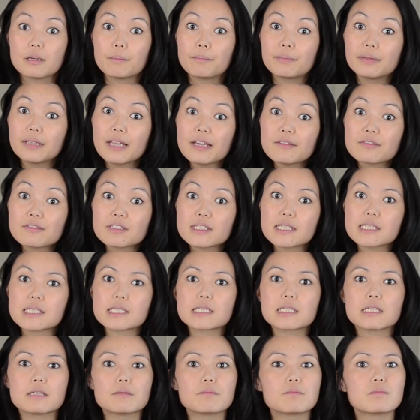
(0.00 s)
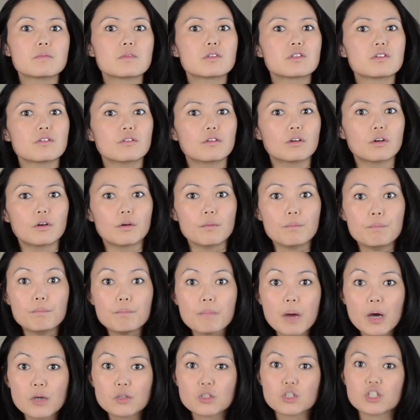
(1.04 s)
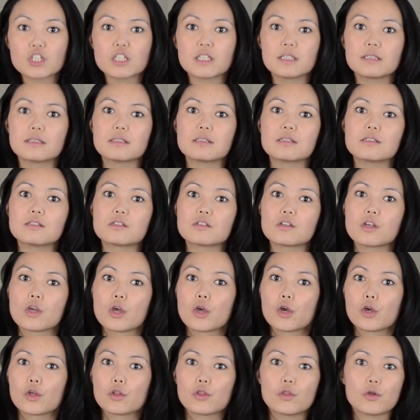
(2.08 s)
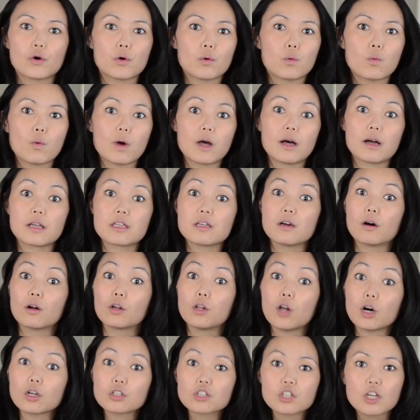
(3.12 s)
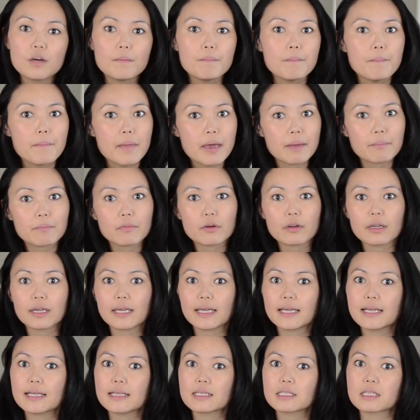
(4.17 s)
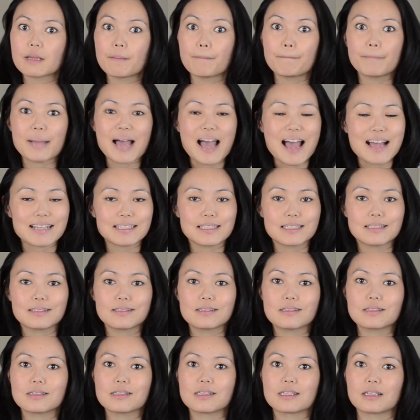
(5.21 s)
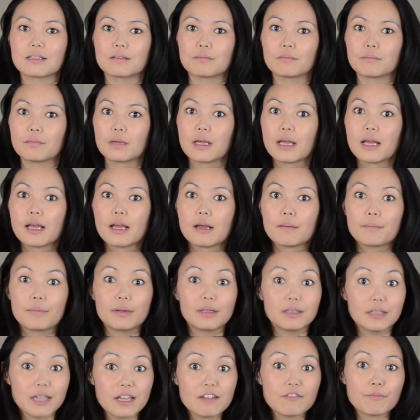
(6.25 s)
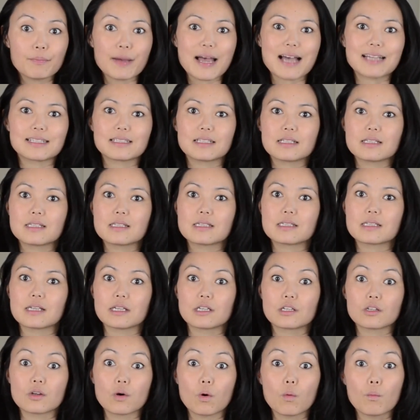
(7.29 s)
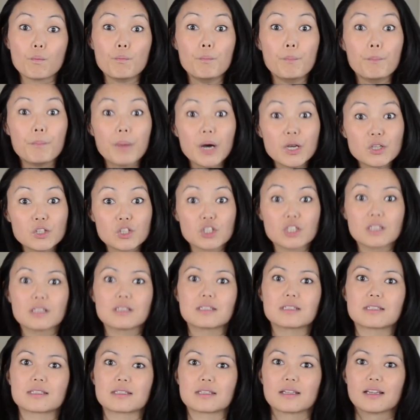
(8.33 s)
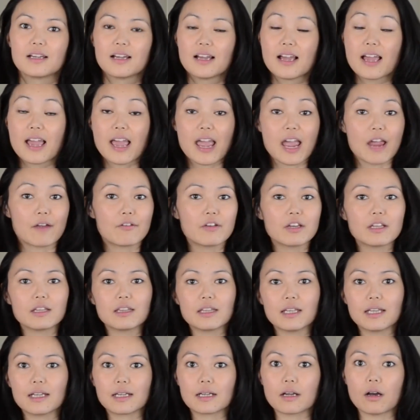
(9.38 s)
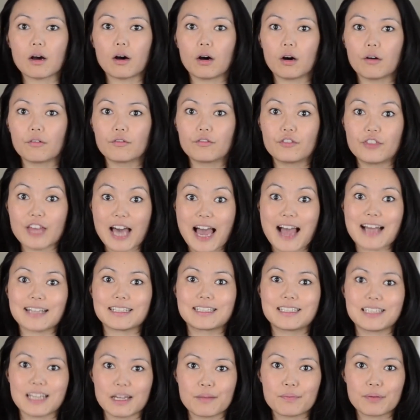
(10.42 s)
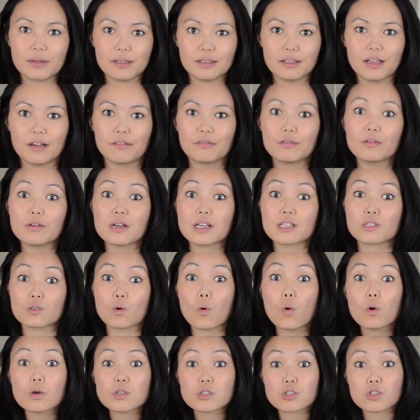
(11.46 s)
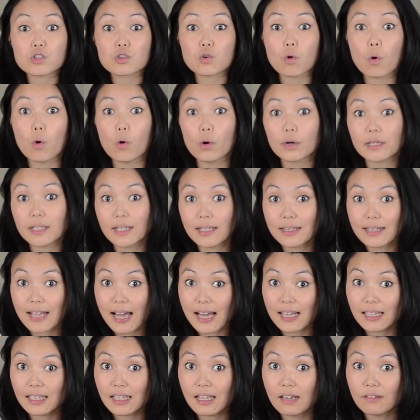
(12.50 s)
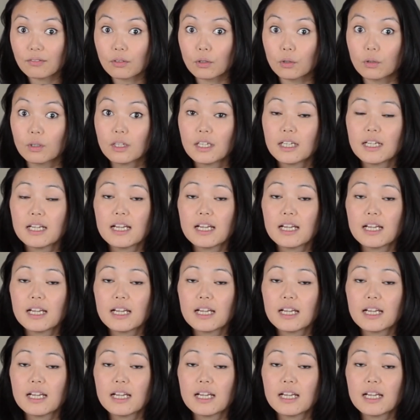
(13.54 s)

belief systems, your emotions, your long-term memories and patterns and belief patterns and emotions. Everything of that deeper level is all stored in that level